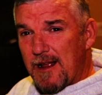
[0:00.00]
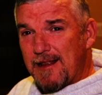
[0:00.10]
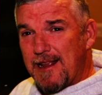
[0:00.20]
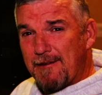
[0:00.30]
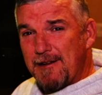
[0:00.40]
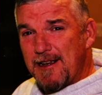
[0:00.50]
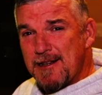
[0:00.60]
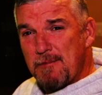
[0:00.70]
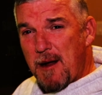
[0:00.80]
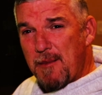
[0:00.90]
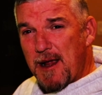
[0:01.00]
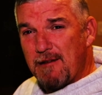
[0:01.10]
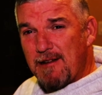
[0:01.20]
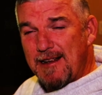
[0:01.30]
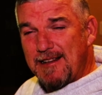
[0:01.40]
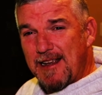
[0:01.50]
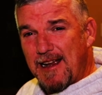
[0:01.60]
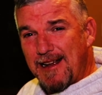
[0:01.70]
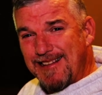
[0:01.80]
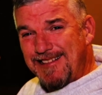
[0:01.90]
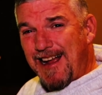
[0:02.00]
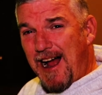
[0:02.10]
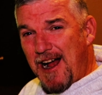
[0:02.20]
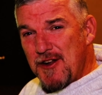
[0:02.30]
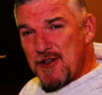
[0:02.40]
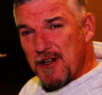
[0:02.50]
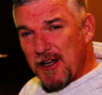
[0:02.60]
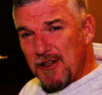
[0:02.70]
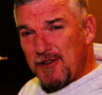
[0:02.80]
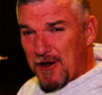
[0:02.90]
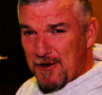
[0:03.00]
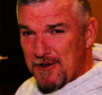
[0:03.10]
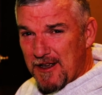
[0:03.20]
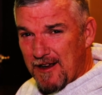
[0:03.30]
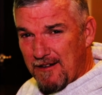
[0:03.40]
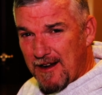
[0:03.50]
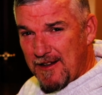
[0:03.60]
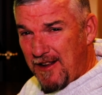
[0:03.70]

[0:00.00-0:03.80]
There he is, my man right there, Taj Turner, all right?